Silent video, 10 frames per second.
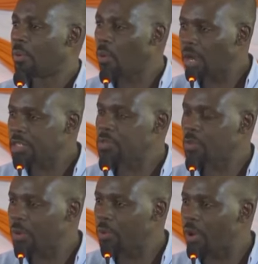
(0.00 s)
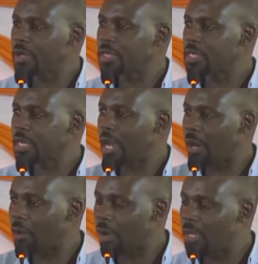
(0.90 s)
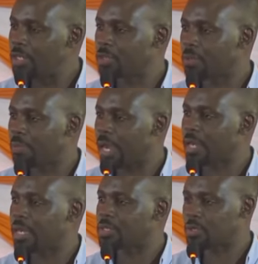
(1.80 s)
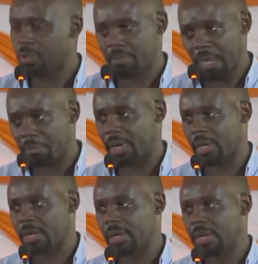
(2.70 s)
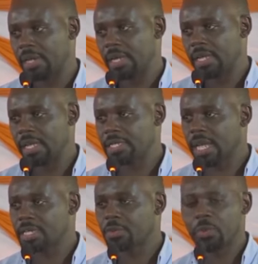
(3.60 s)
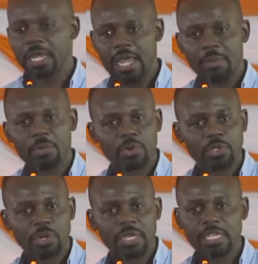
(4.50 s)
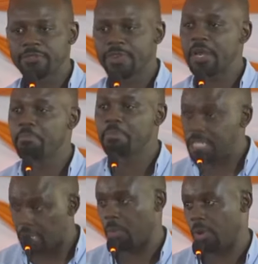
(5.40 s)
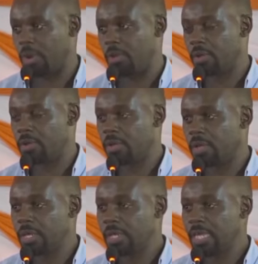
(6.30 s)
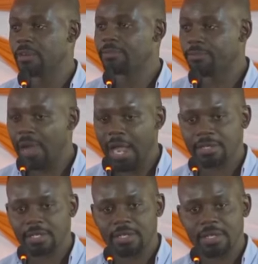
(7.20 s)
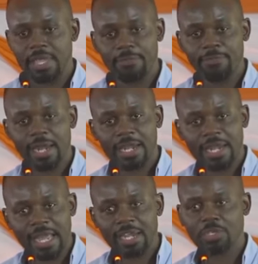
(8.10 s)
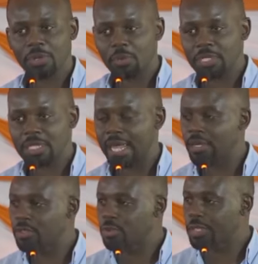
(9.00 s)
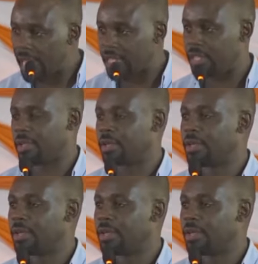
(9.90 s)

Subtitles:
What we want our coalition partners to remember is that William Ruto is very beatable. In fact, if an election was held today,